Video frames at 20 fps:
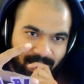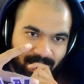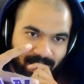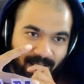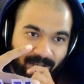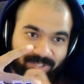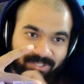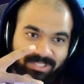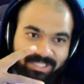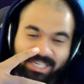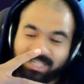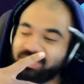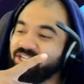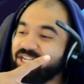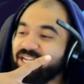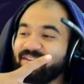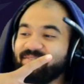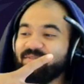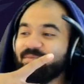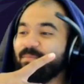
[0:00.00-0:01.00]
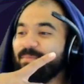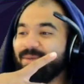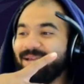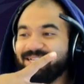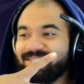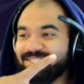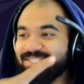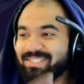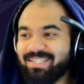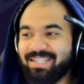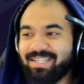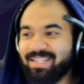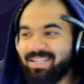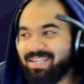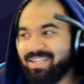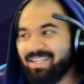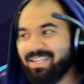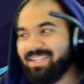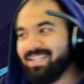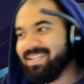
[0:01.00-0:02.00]
I was gonna say, she didn't even mention
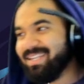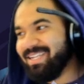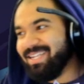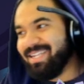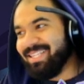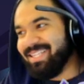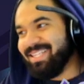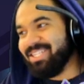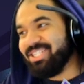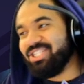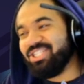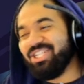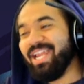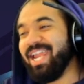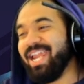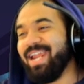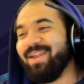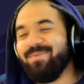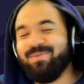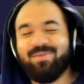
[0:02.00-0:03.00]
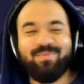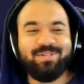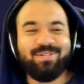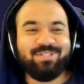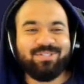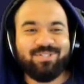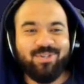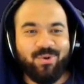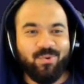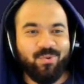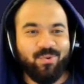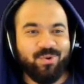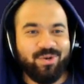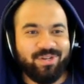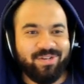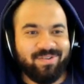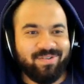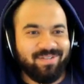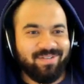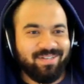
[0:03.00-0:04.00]
Lillie. The shade would have been so
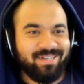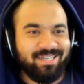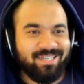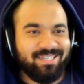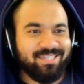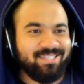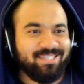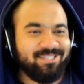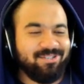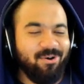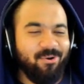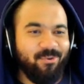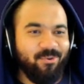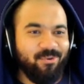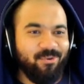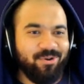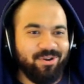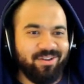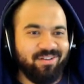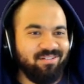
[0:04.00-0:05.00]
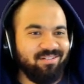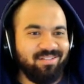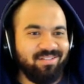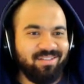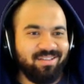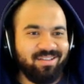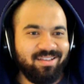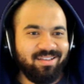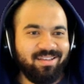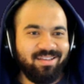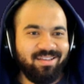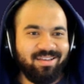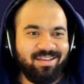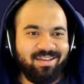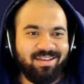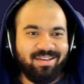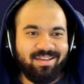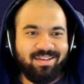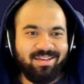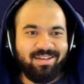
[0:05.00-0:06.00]
real. So real.
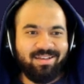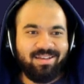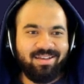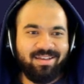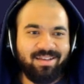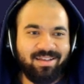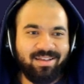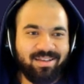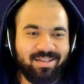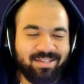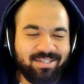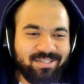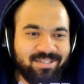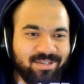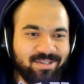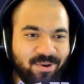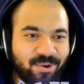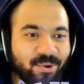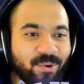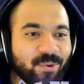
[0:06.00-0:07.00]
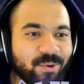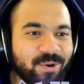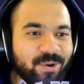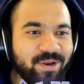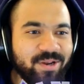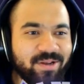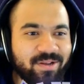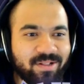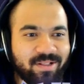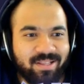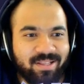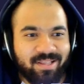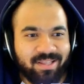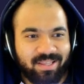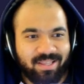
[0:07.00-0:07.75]
So real.